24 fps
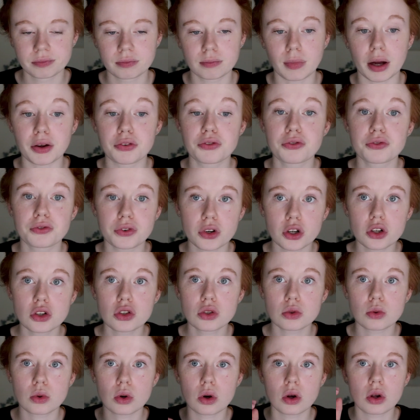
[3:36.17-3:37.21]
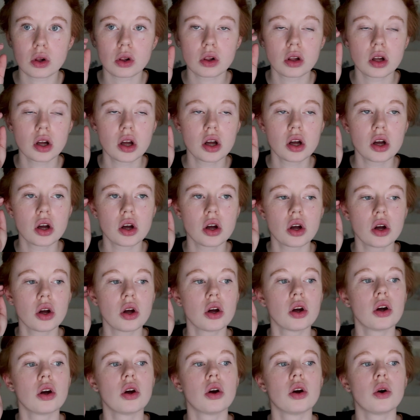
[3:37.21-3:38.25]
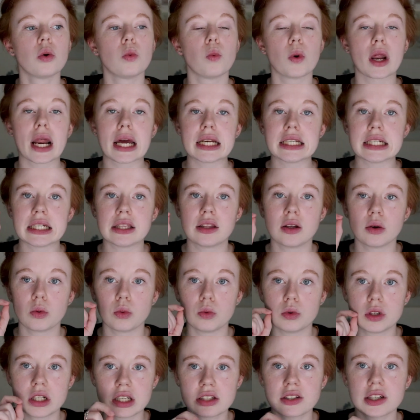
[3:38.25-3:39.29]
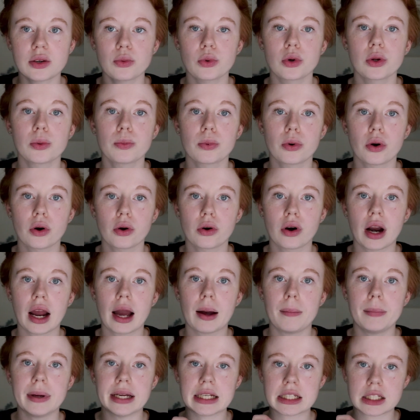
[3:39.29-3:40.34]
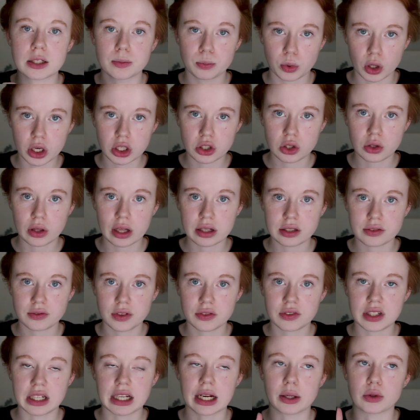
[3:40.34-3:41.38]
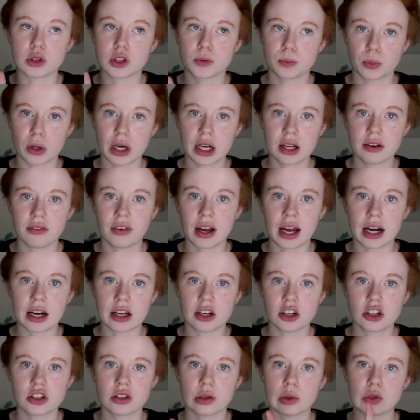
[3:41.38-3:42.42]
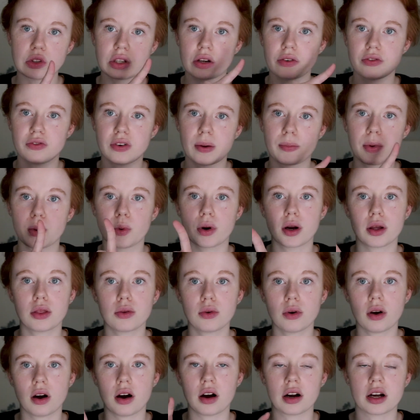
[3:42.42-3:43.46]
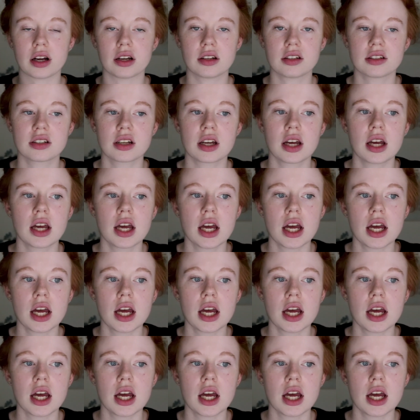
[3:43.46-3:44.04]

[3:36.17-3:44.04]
My first role when I did the Disney World program in spring 2015, I was Spring Advantage, so I was there February through August.